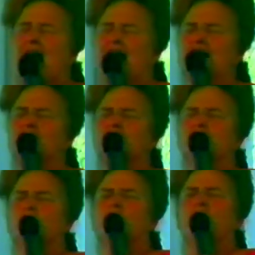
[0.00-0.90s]

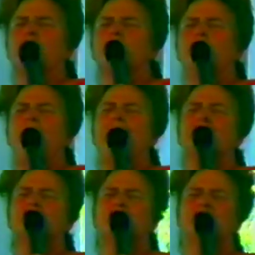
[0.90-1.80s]
into green
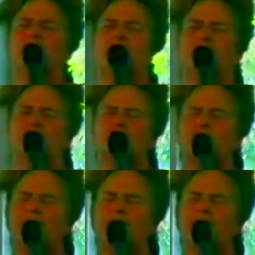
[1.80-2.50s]
pastures